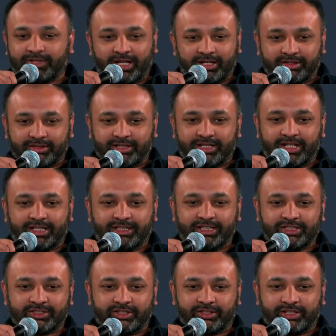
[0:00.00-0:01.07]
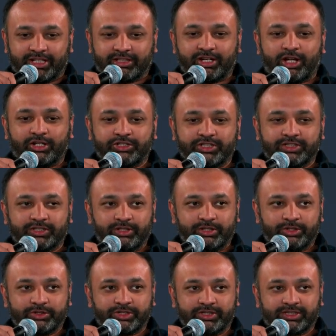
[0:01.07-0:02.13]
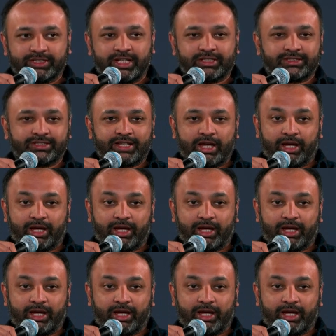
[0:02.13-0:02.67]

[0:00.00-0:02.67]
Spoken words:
end of the day, these are technology solutions that's